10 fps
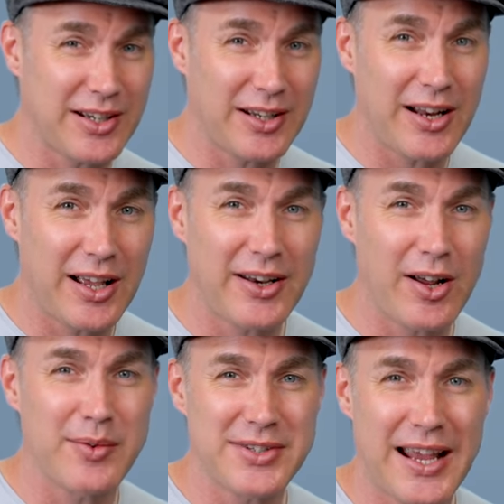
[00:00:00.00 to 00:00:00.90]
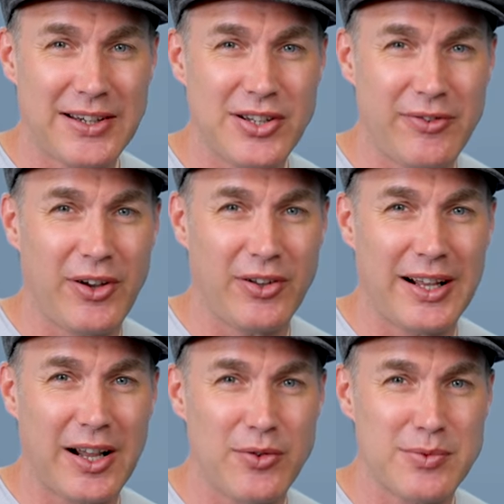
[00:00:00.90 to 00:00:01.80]
and I was actually felt
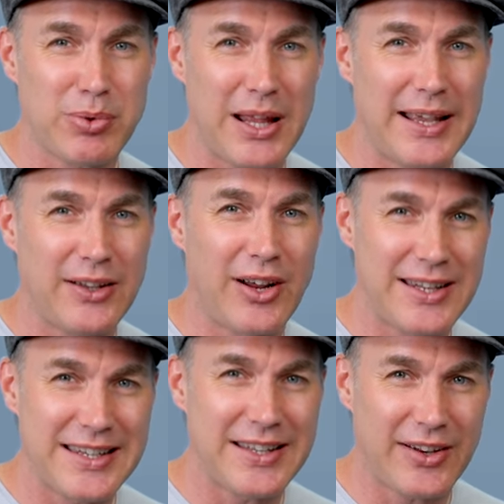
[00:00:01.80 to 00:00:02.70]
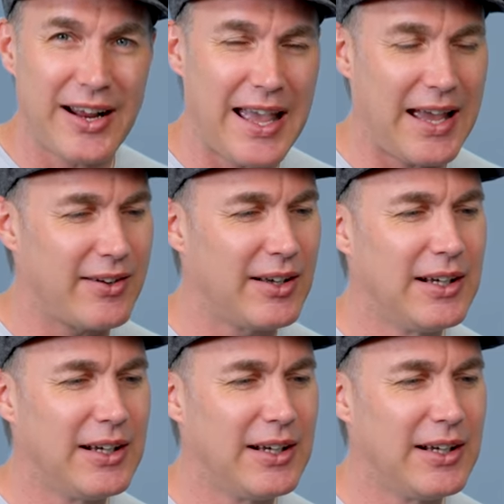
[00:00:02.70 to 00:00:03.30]
like I was playing an idea that I had.